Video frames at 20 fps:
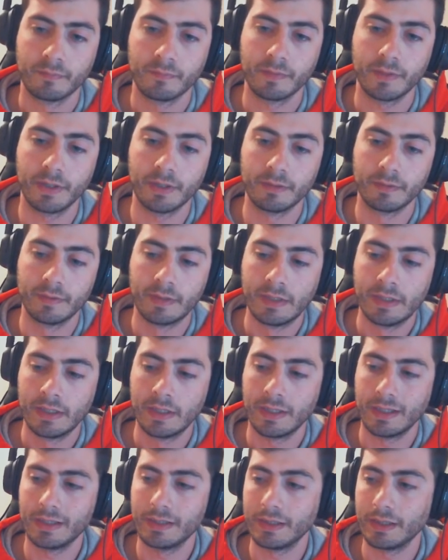Yeah,
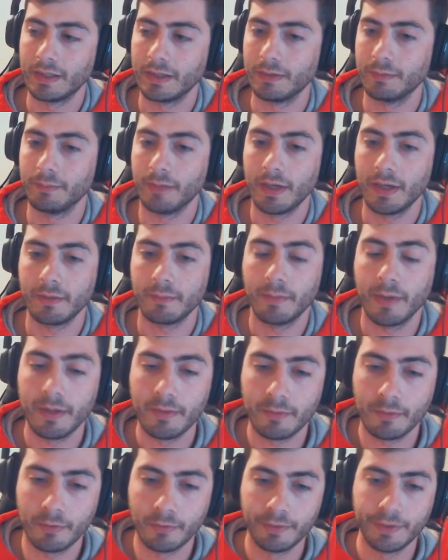and
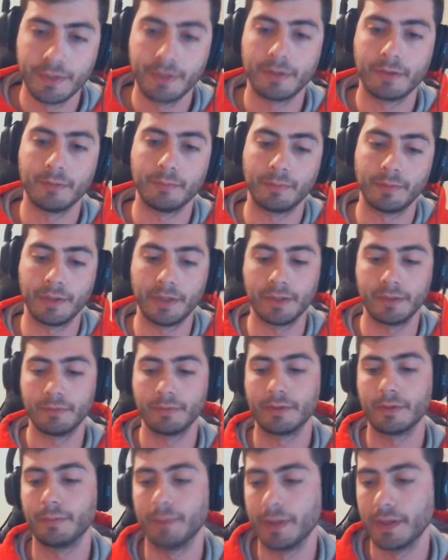my only complaint
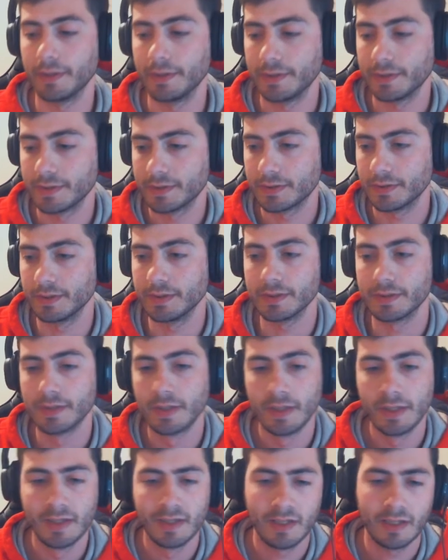with the ban list is
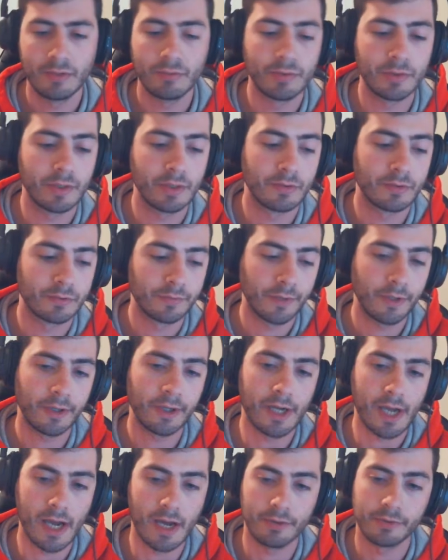it was a
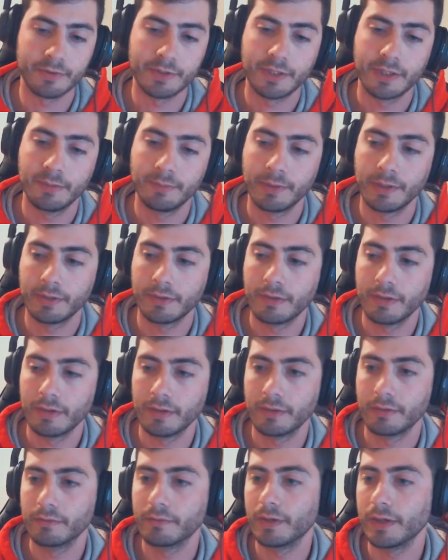very housekeeping
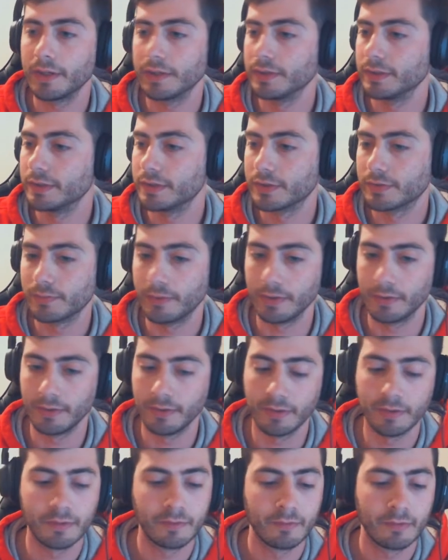thing, right? It just
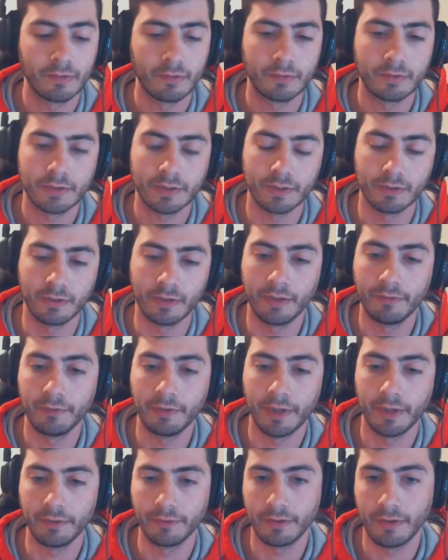wanted to
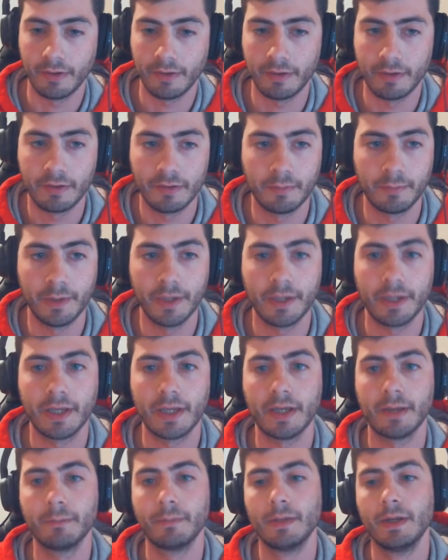level out the
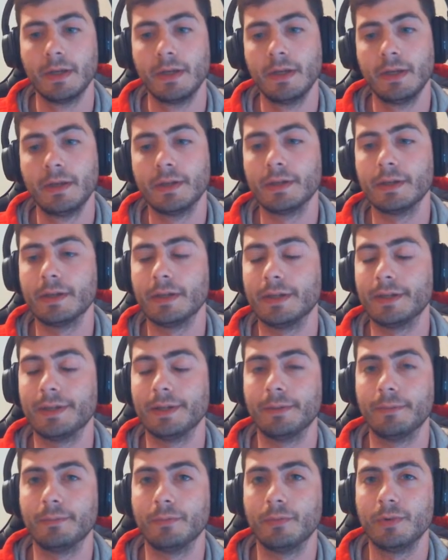metagame.
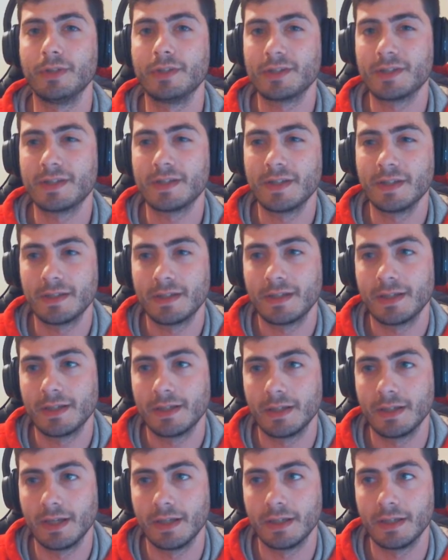We just didn't
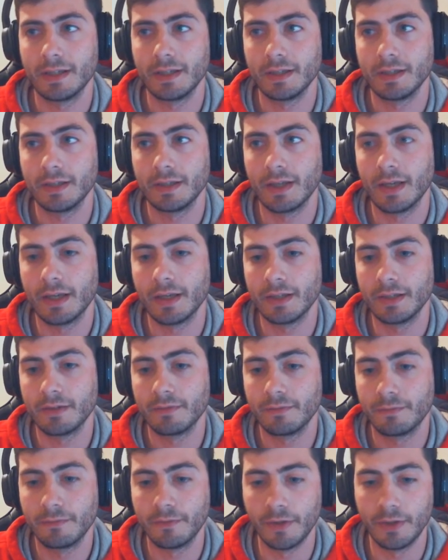get any
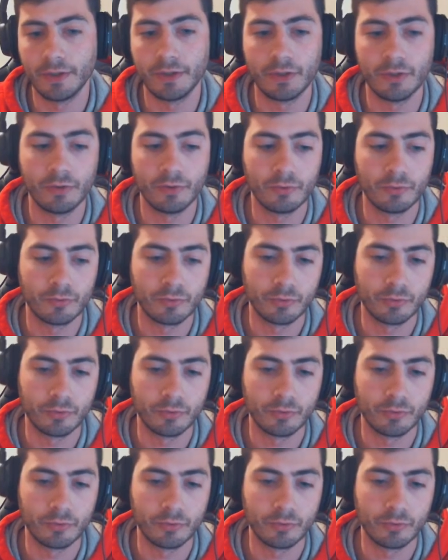fun new